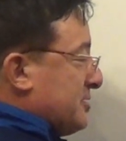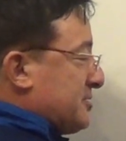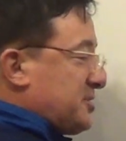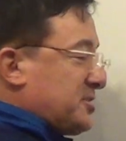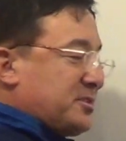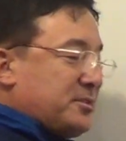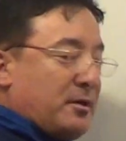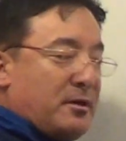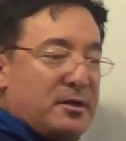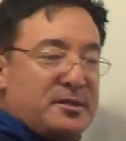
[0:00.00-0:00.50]

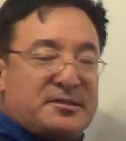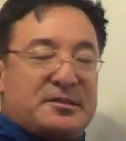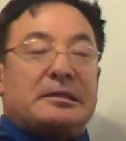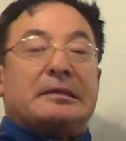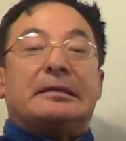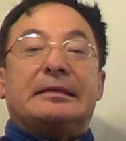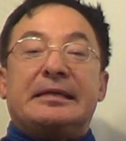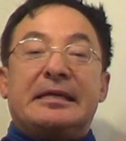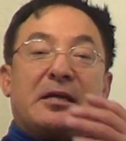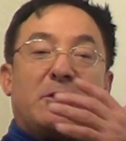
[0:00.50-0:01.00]
starts
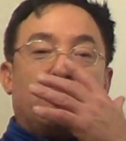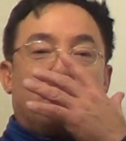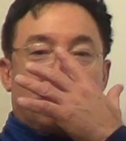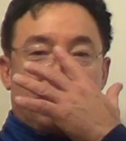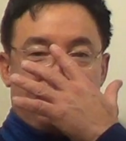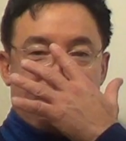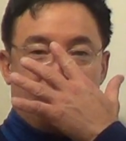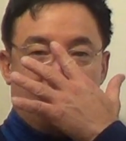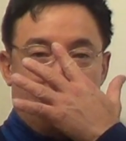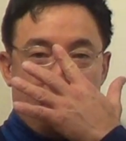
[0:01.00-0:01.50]
equal
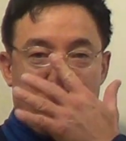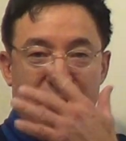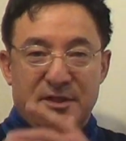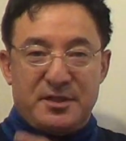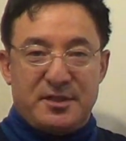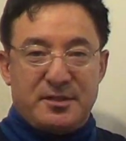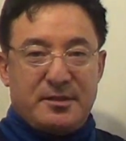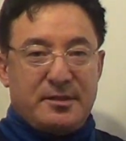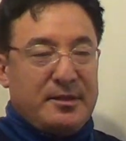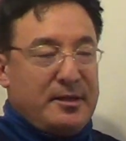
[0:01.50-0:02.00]
to
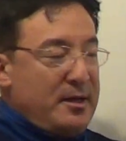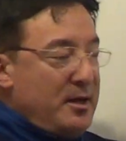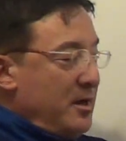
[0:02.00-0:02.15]
us,